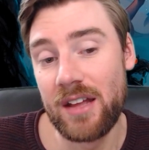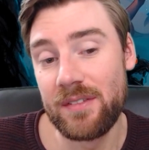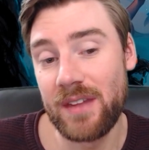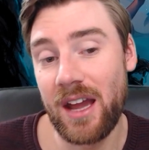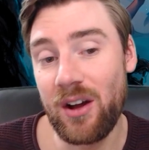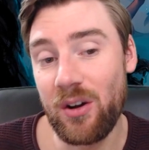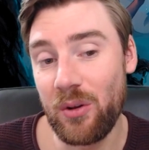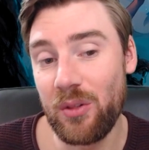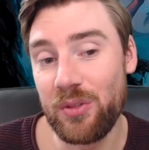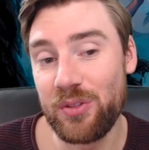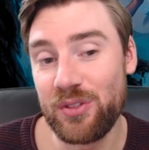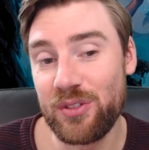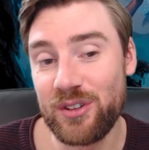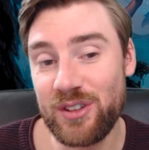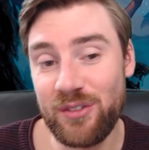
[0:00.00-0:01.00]
Now
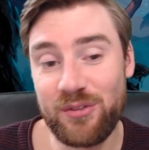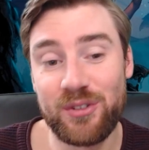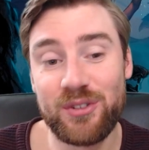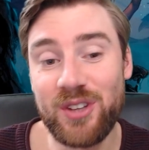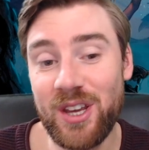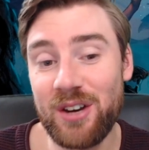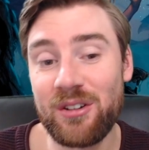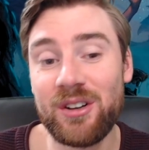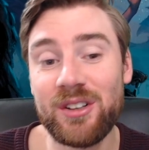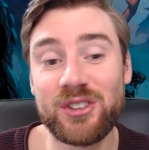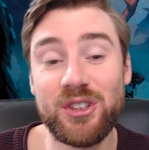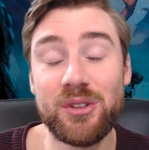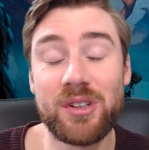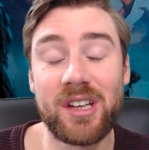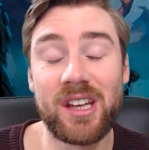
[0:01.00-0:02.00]
the difference here is
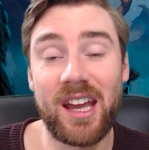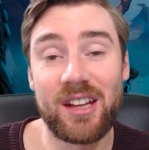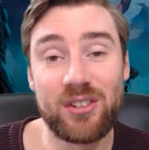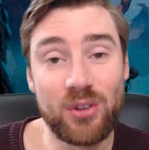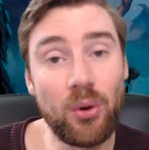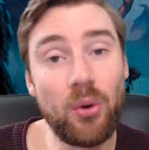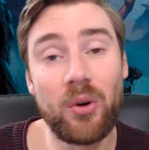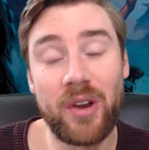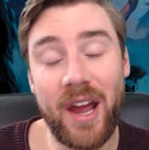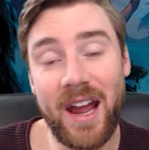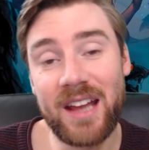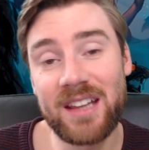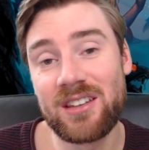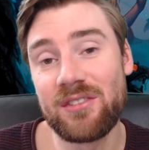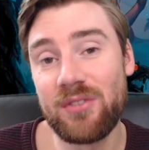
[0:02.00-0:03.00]
you can get Taunt
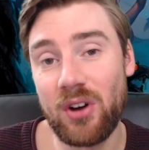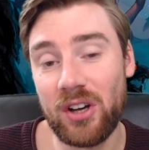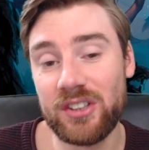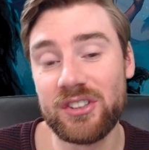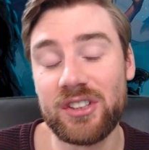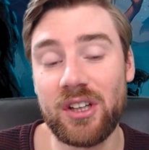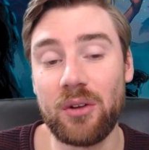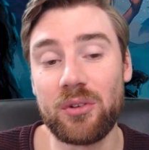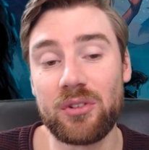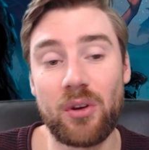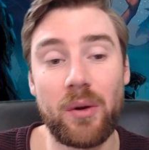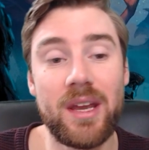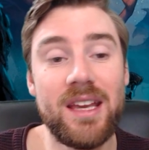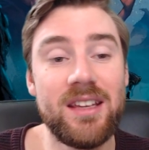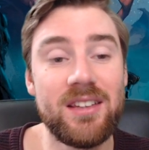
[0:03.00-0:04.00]
and Divine Shield, so
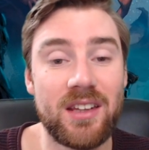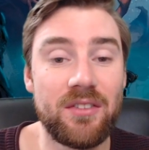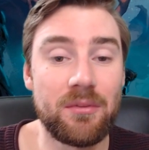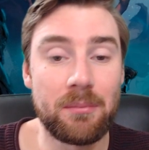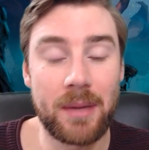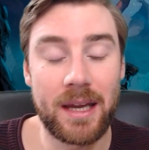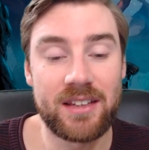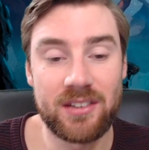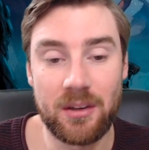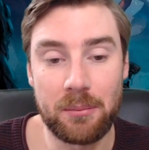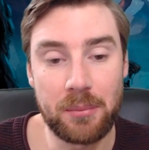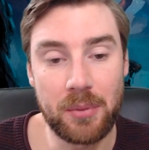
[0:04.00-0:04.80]
it is even better.